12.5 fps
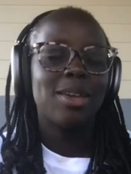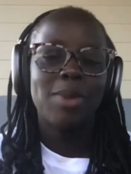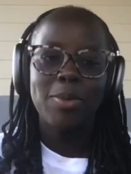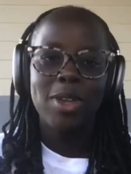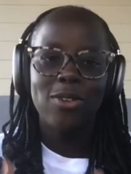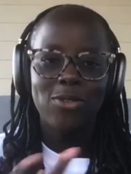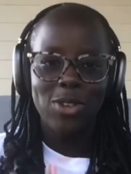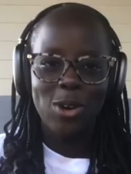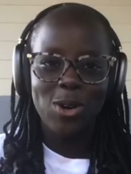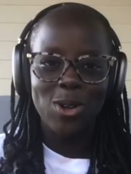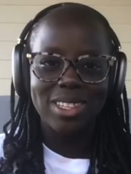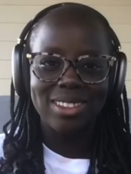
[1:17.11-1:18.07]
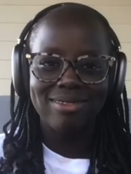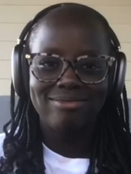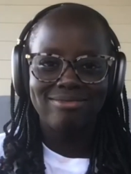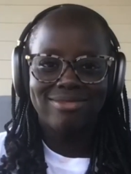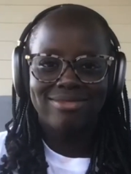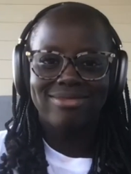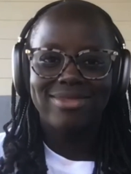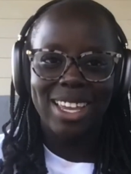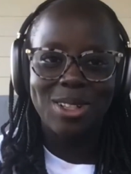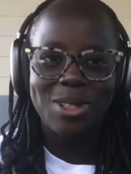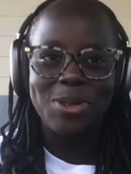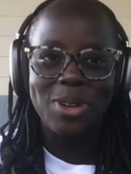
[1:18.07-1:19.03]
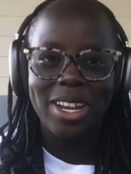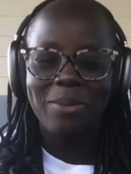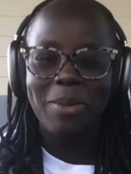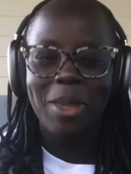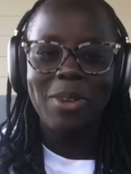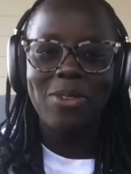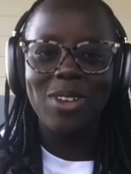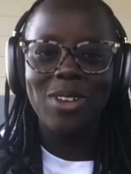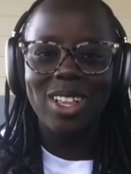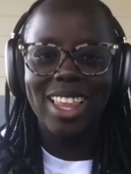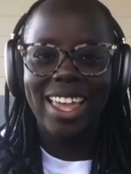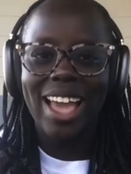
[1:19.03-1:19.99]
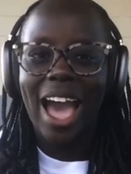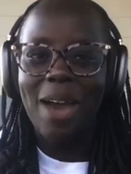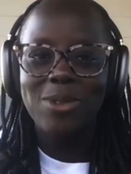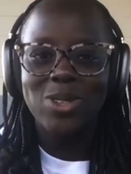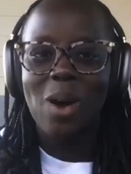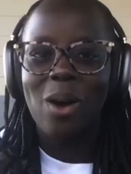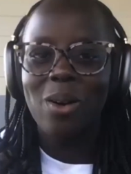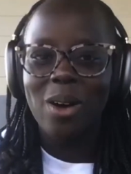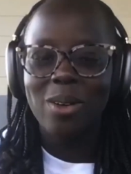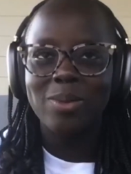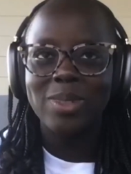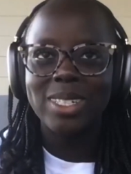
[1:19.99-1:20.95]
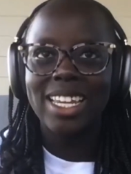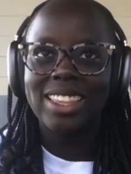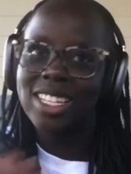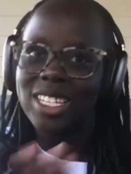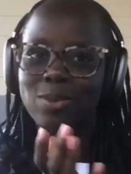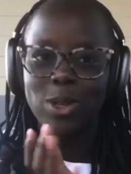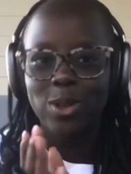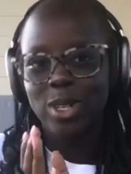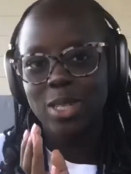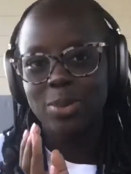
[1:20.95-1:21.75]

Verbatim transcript: It made me feel included. It made me feel like I was welcomed in this beauty